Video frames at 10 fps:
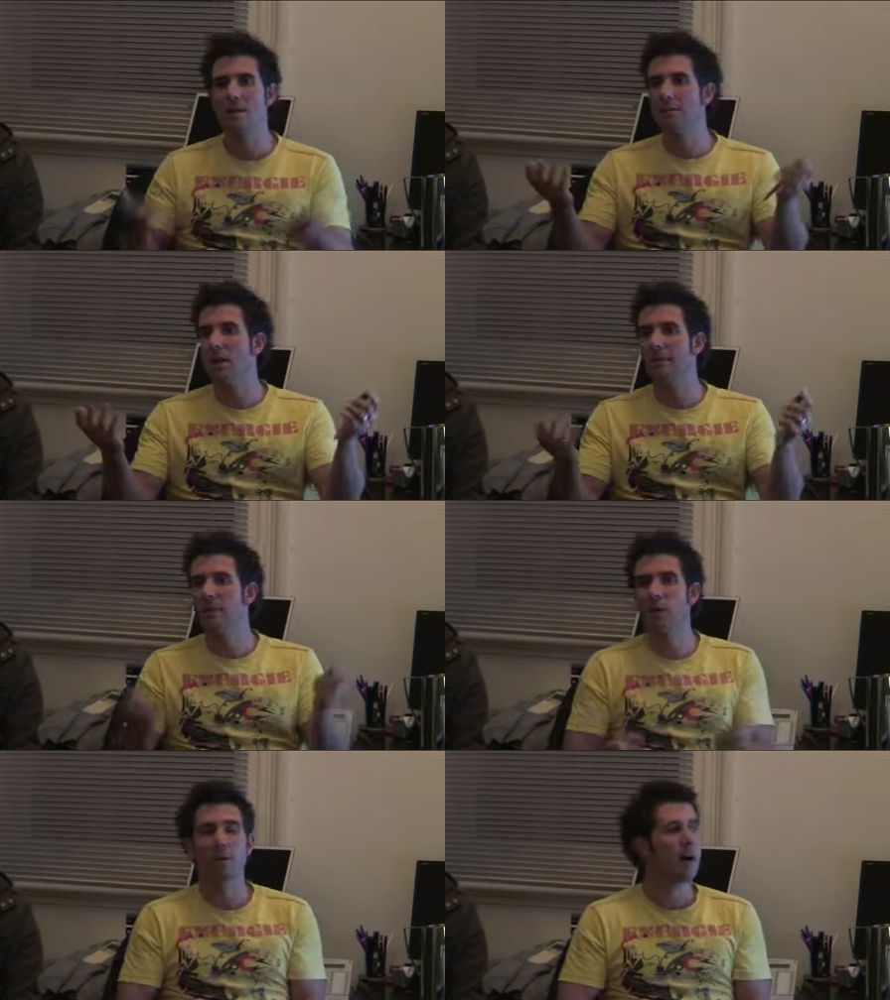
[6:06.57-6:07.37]
It's like
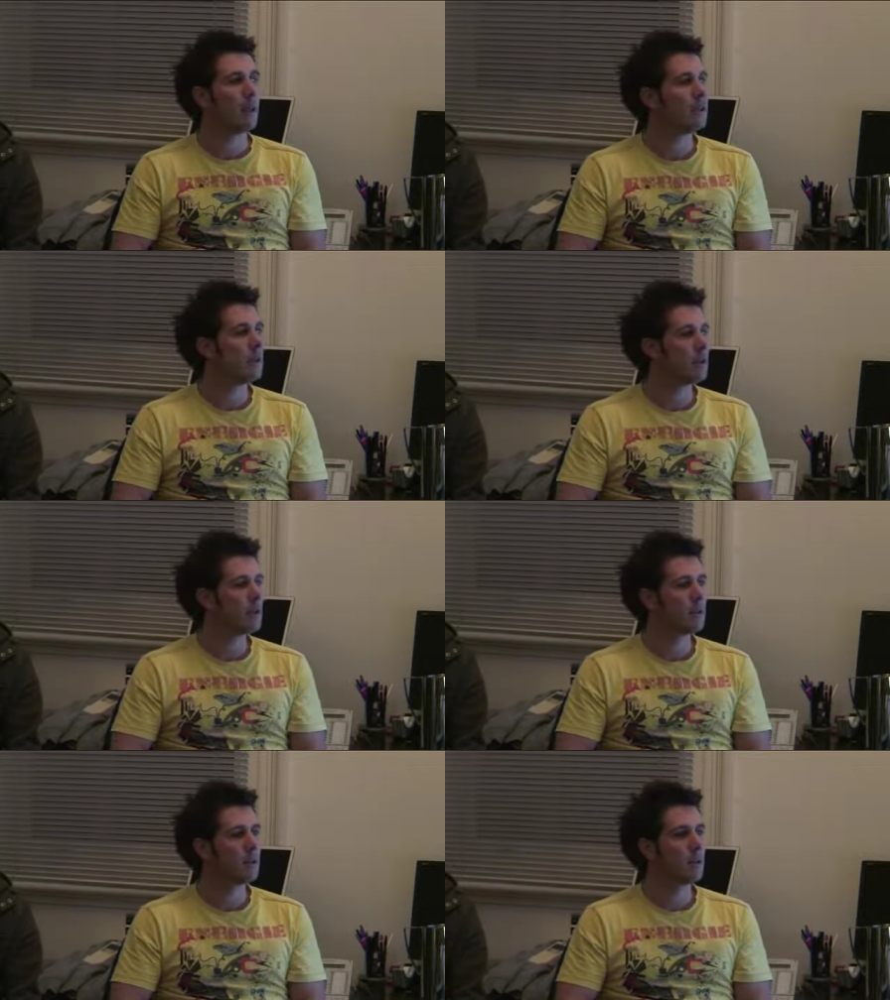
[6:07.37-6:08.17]
Final Cut. You
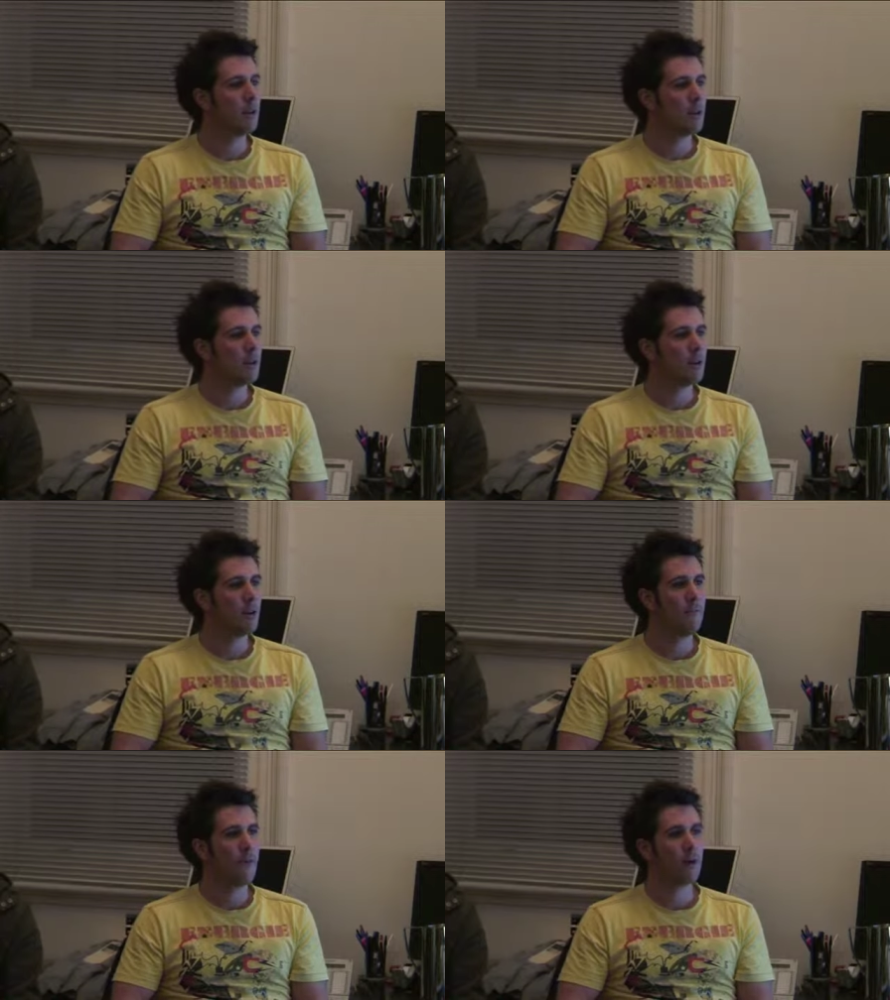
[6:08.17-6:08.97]
know, you
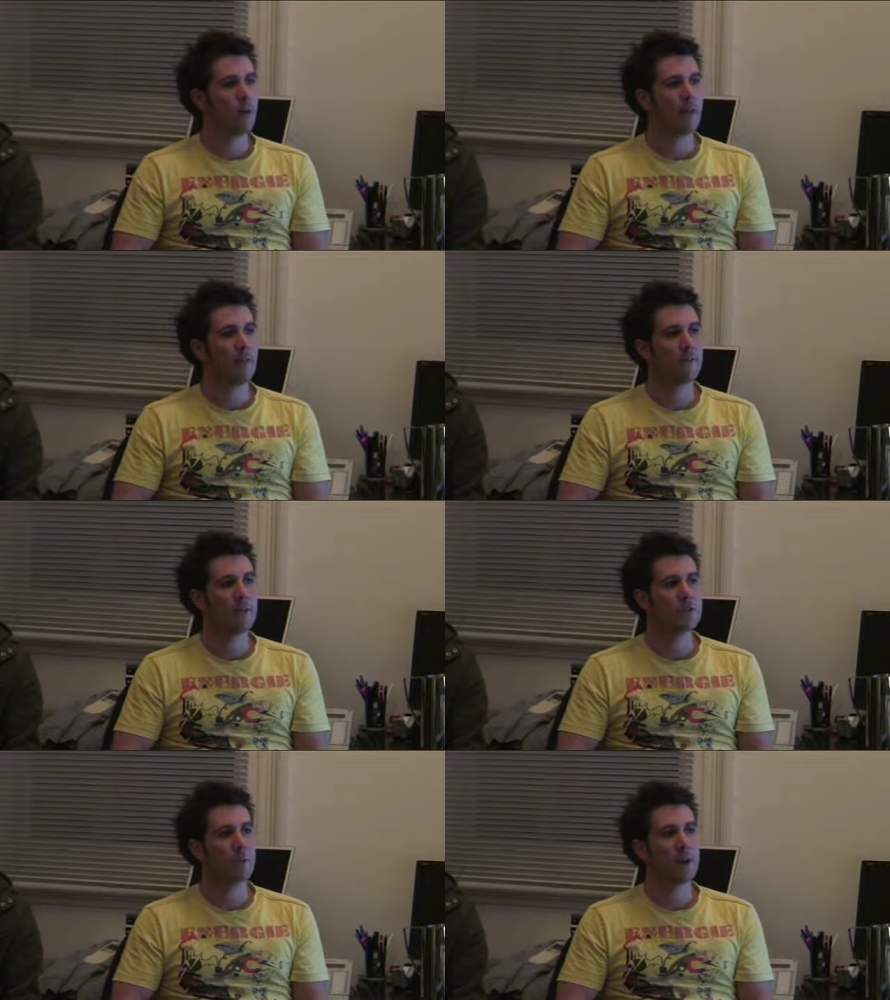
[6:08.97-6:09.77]
learn Final Cut in the
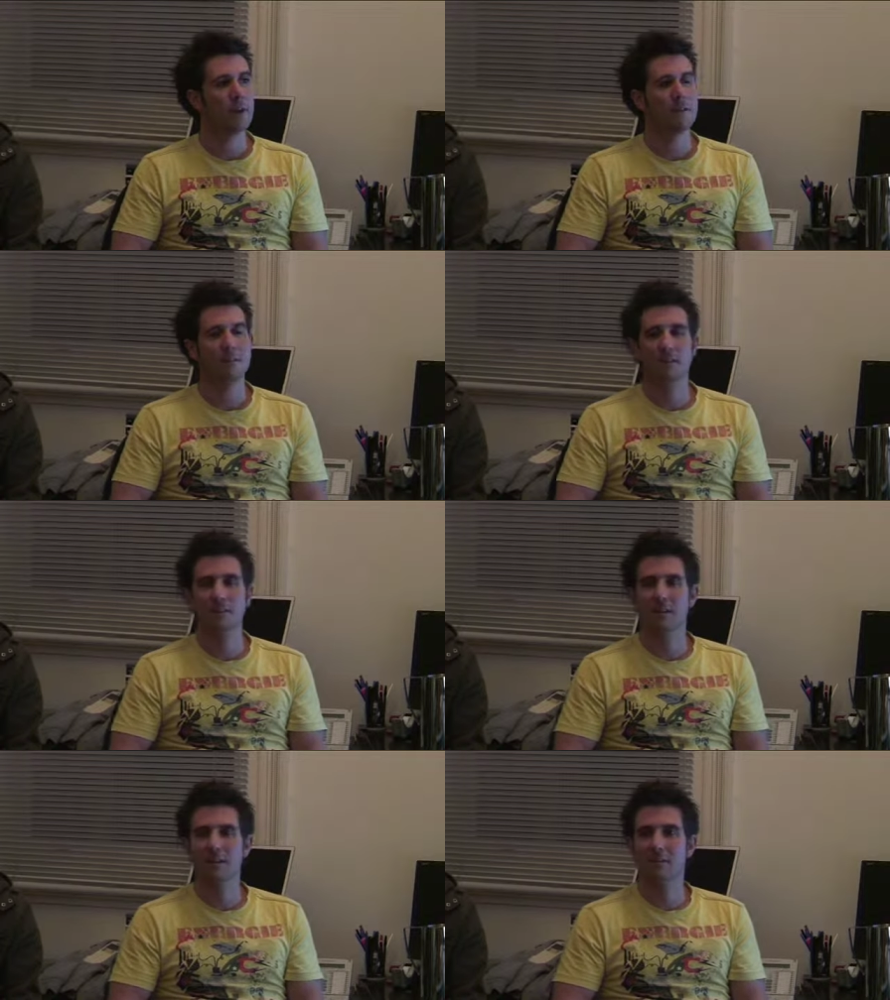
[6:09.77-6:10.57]
first week, and
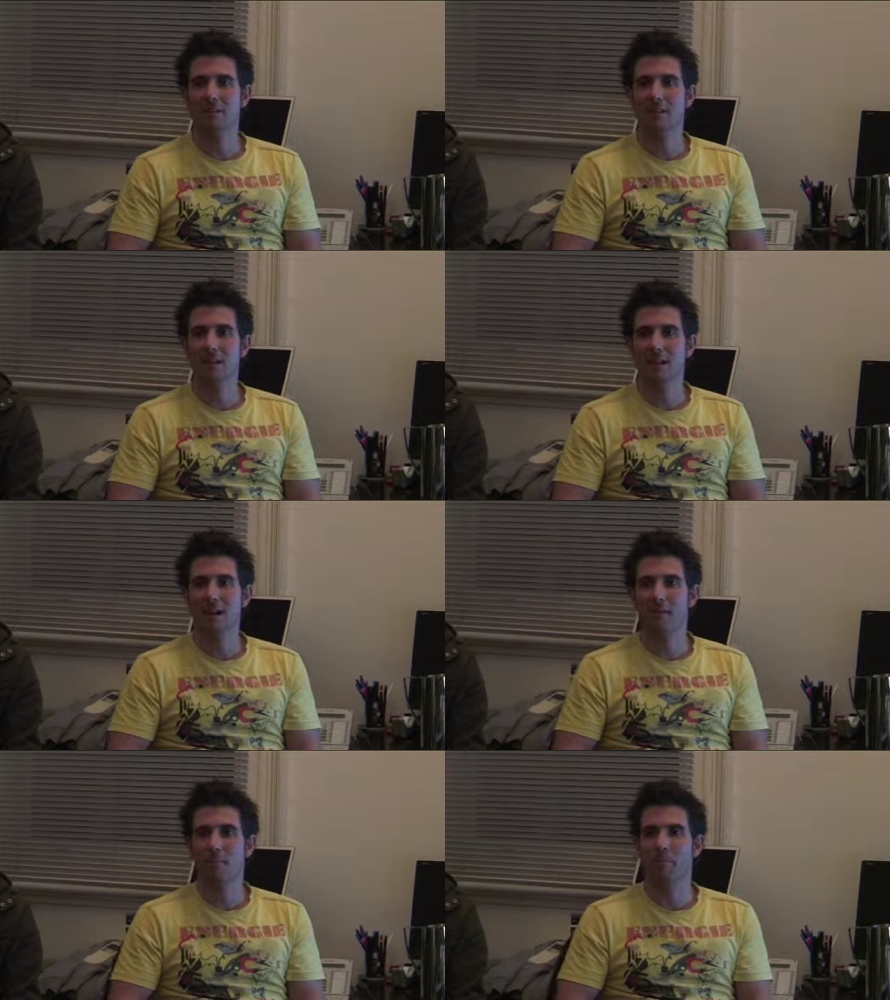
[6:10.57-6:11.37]
you know you can
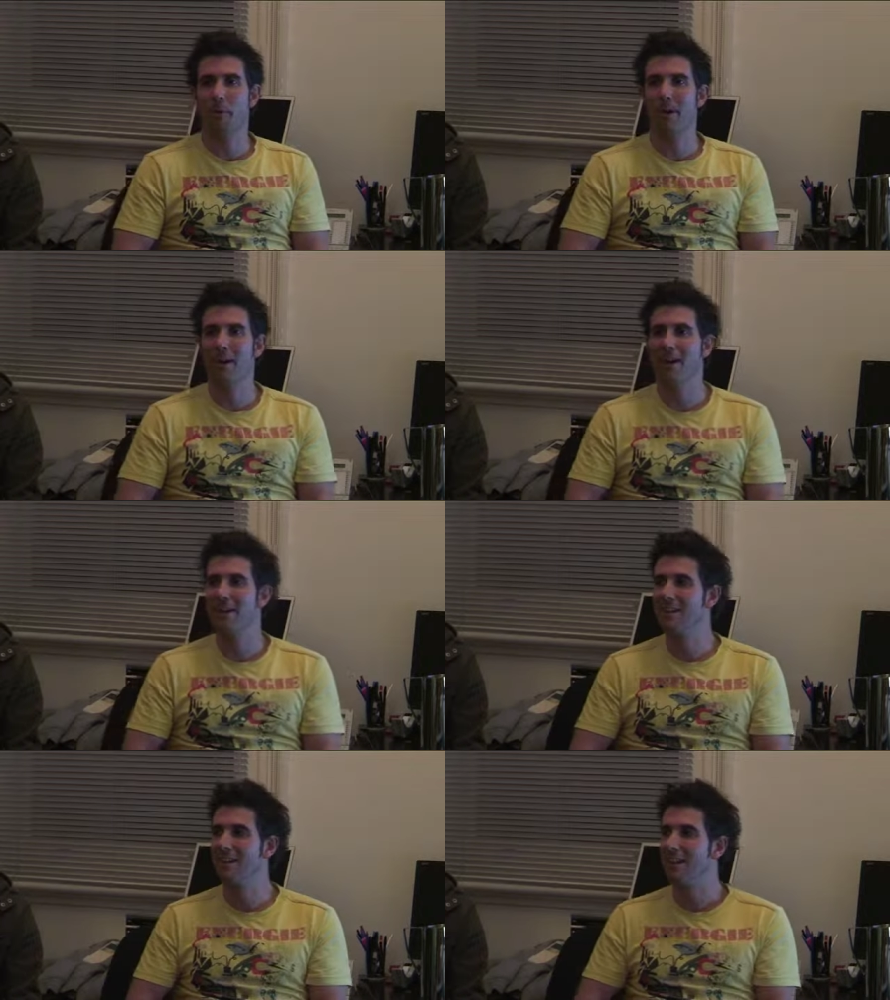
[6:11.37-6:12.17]
get by
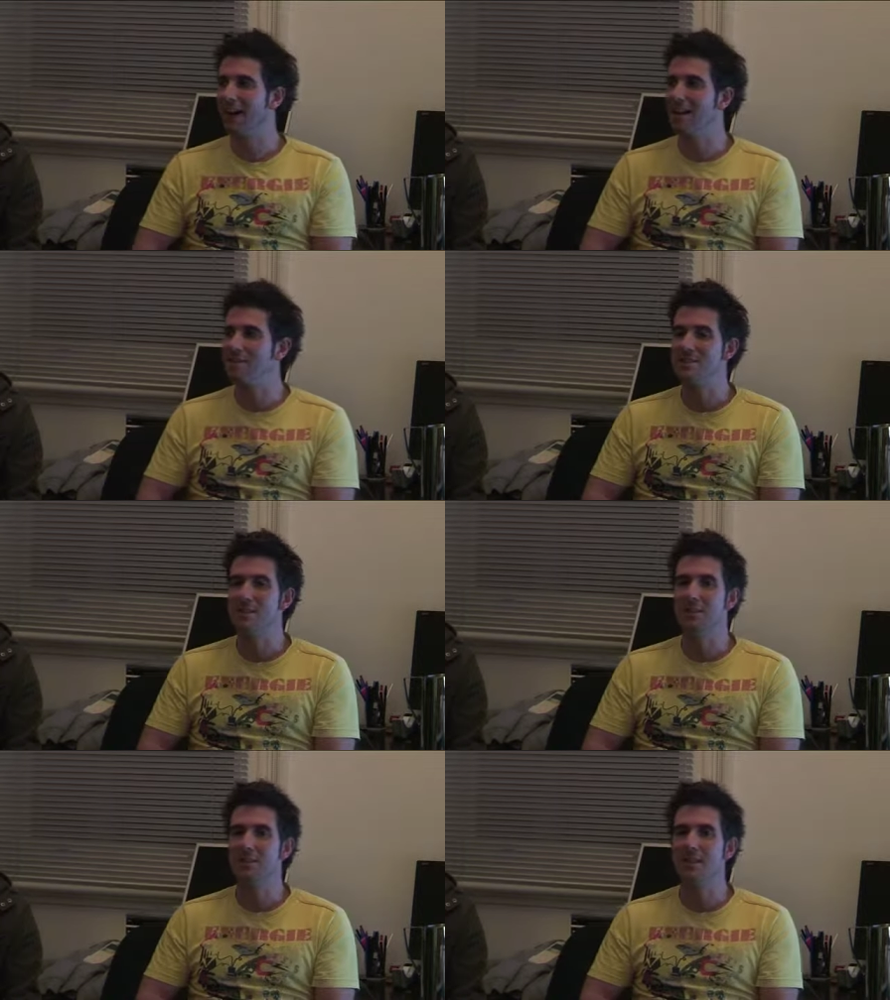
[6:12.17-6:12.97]

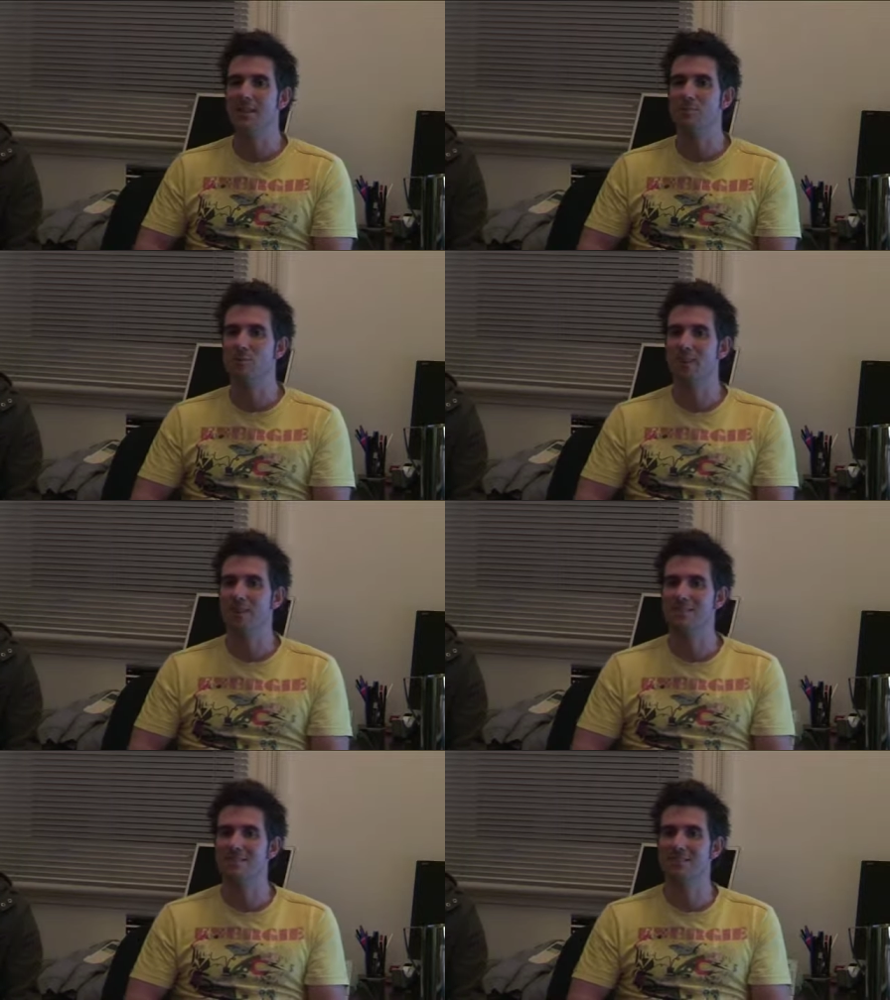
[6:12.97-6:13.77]
80% of the things. But then
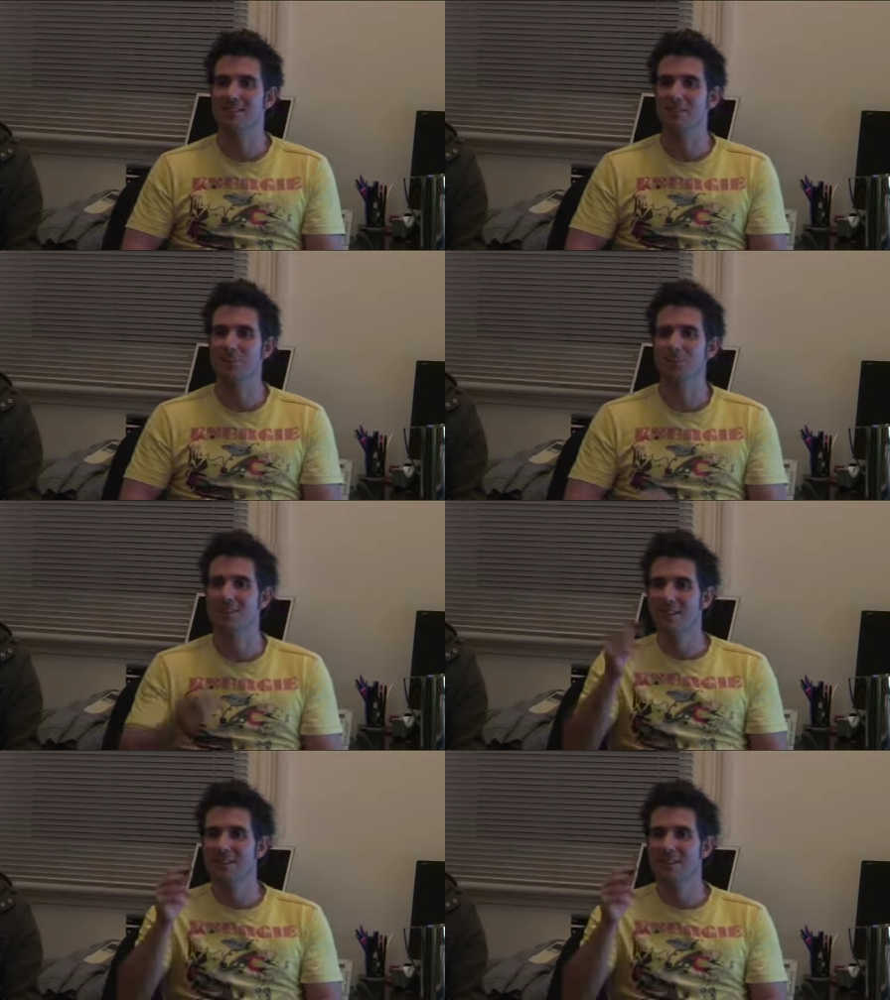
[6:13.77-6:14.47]
it's the little